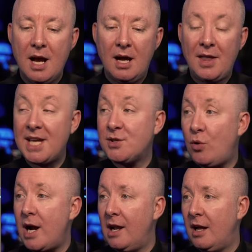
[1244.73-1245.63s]
That's
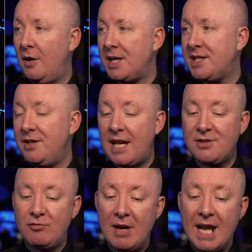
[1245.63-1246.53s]
quite low.
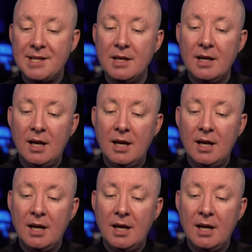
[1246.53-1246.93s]
That's red.